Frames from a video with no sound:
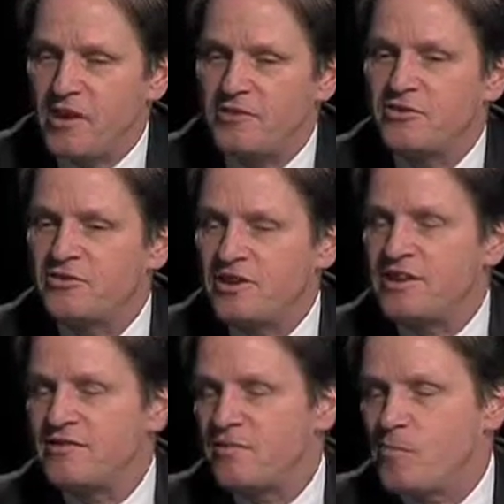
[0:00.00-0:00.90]

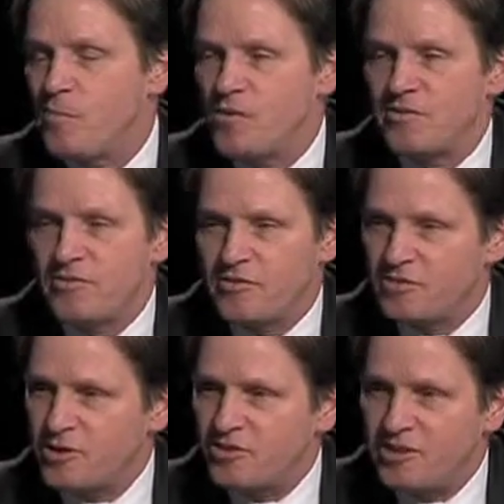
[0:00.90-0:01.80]
understand the importance of
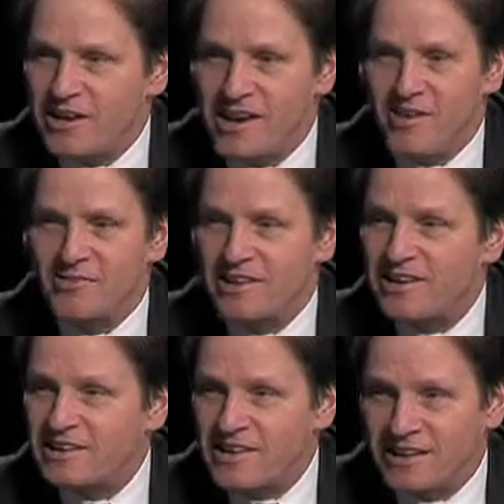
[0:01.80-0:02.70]
reaching out and
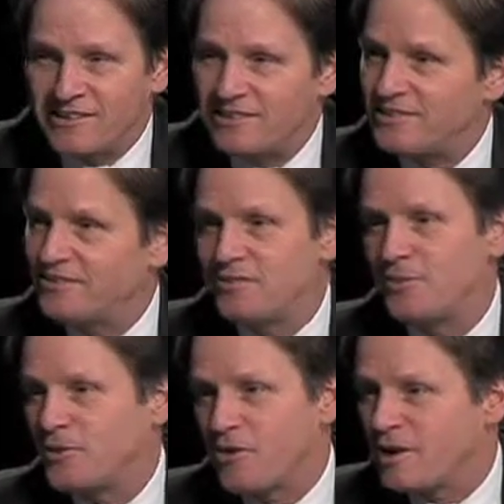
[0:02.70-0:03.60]
connecting. So it's
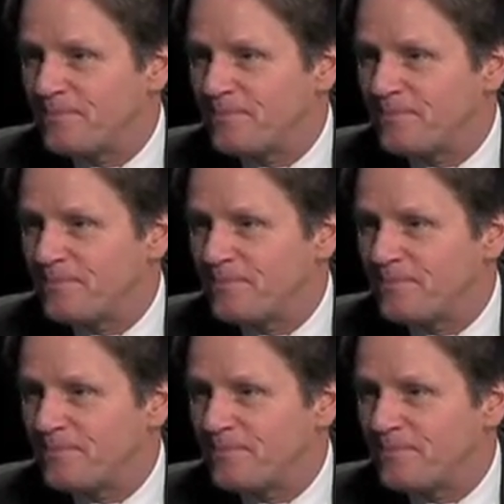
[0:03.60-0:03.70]
been great.